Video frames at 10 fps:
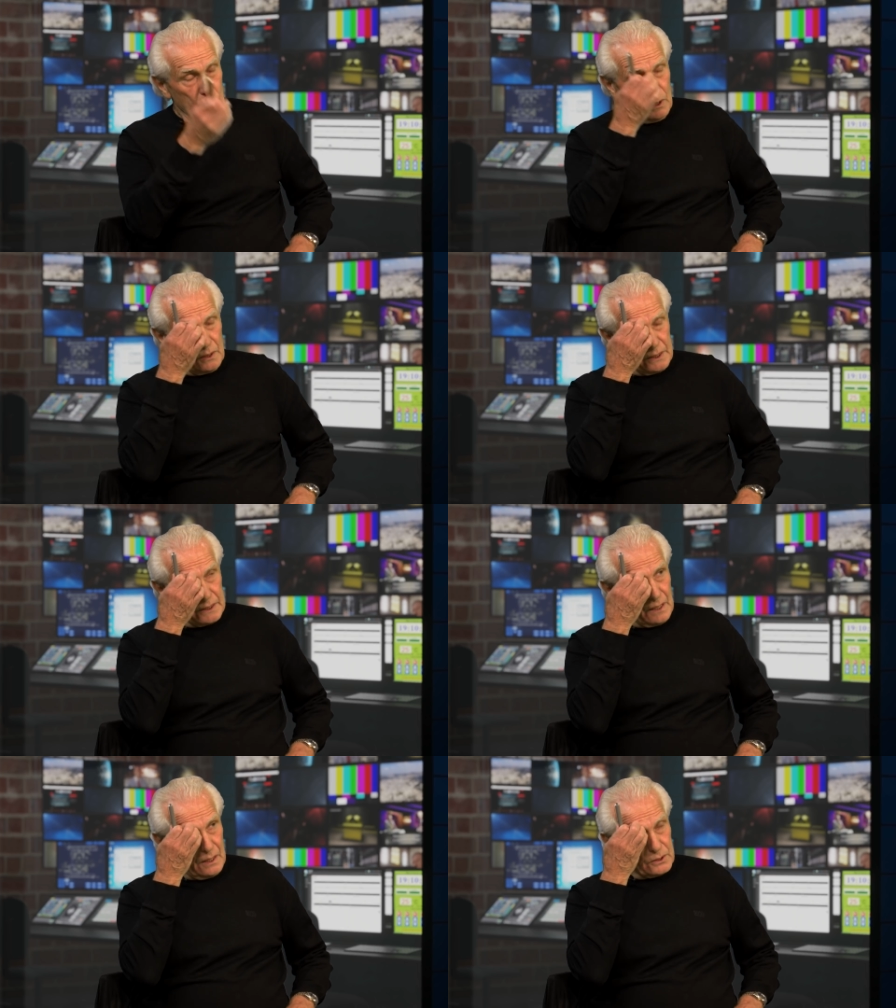Well, this
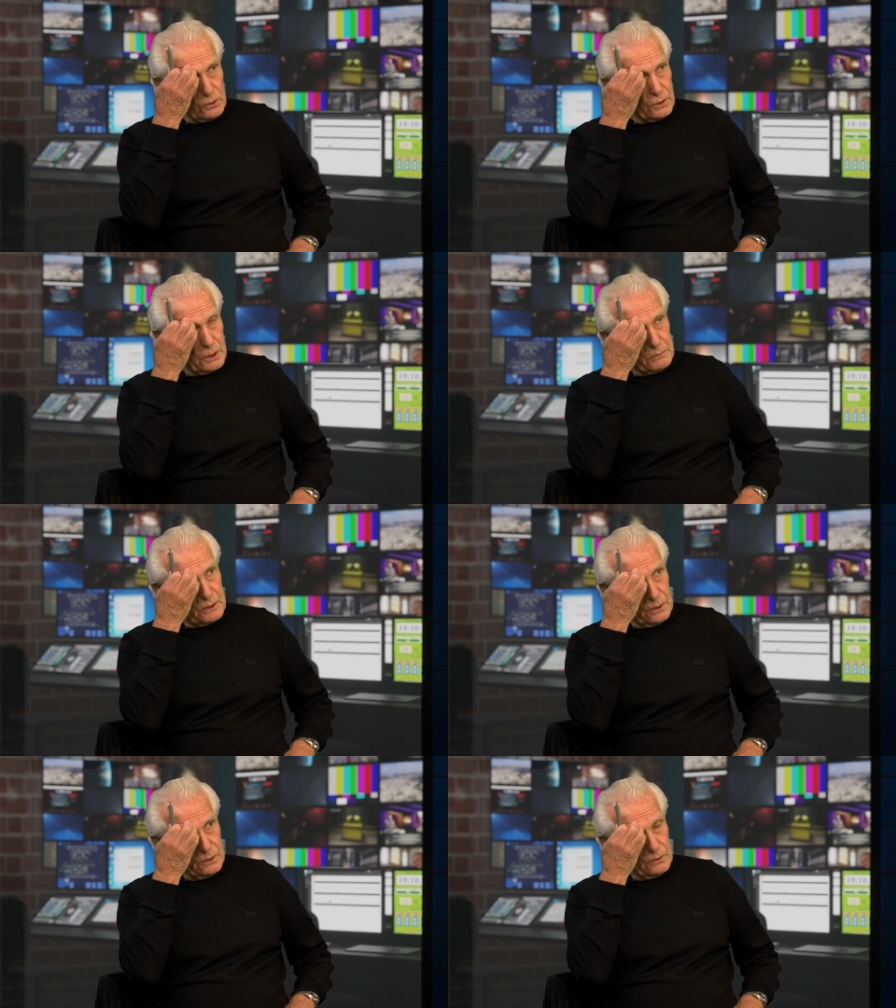guy I was talking
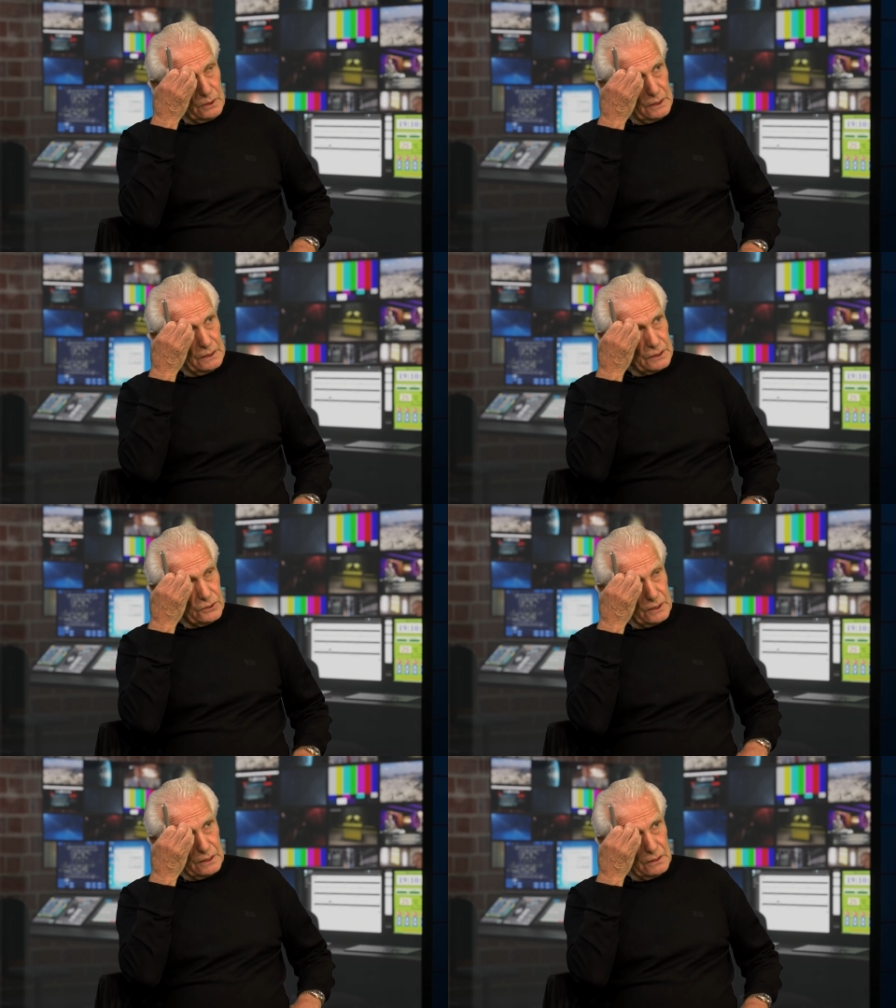to in the
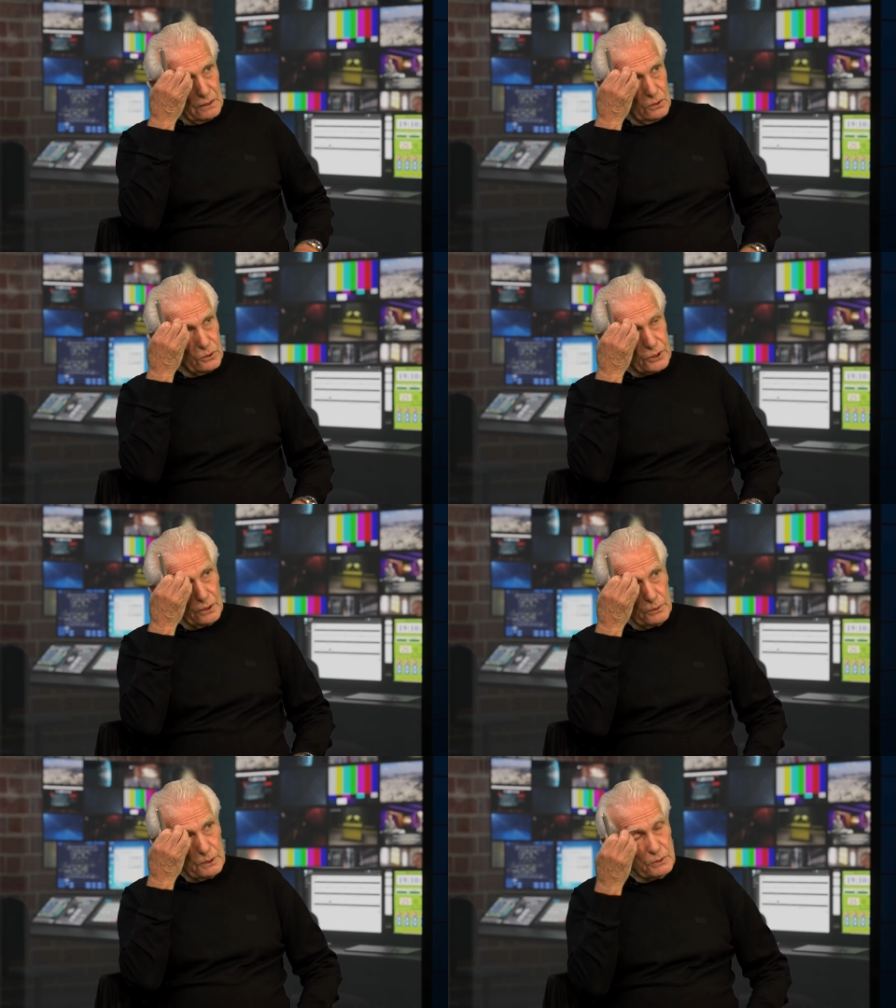street,
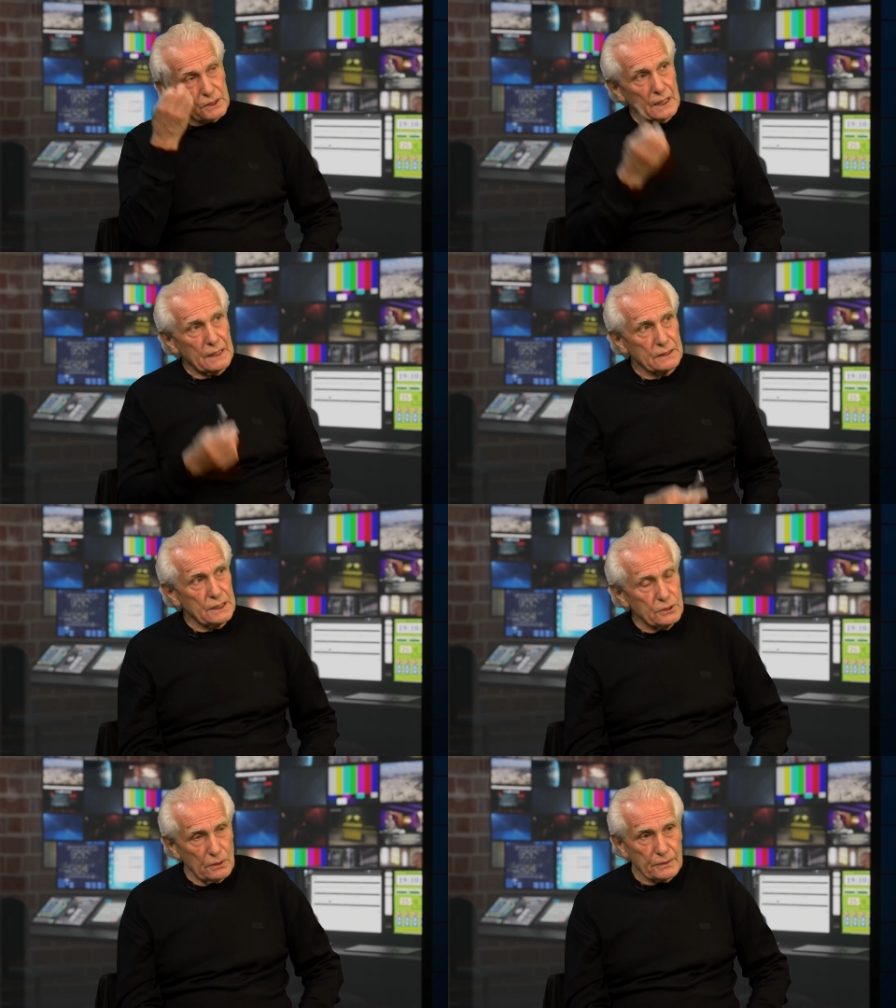also, he was saying,
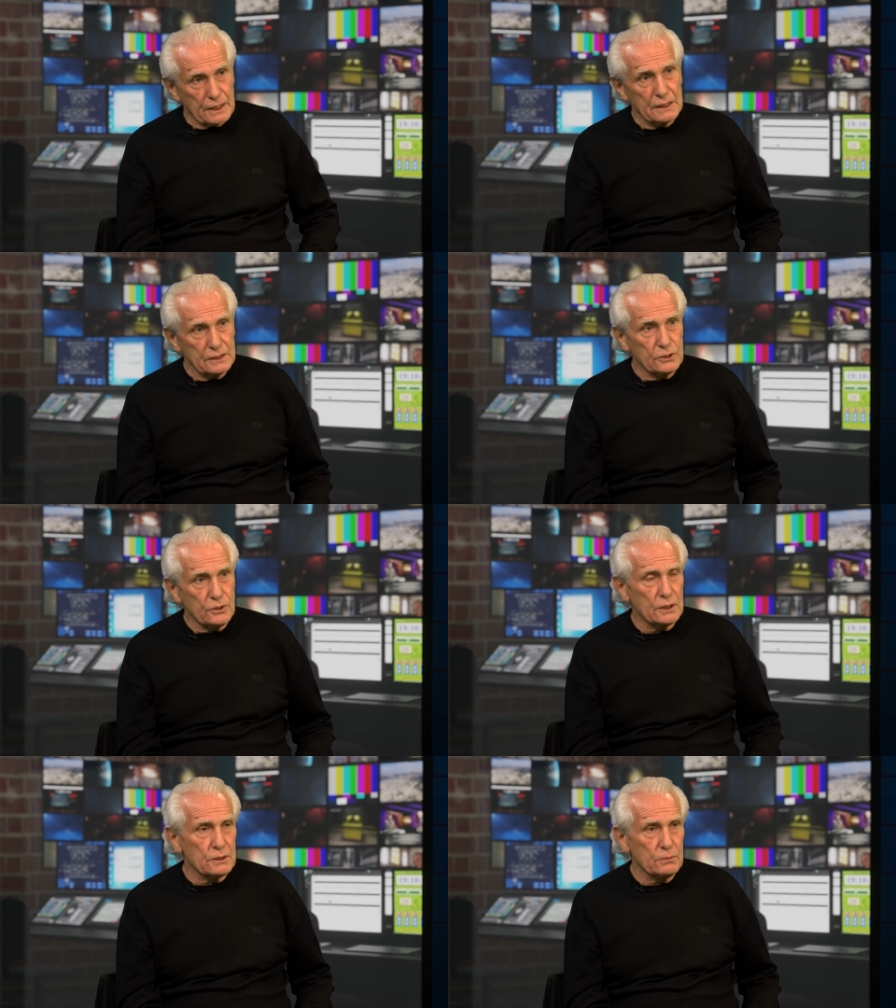did you ever get into drugs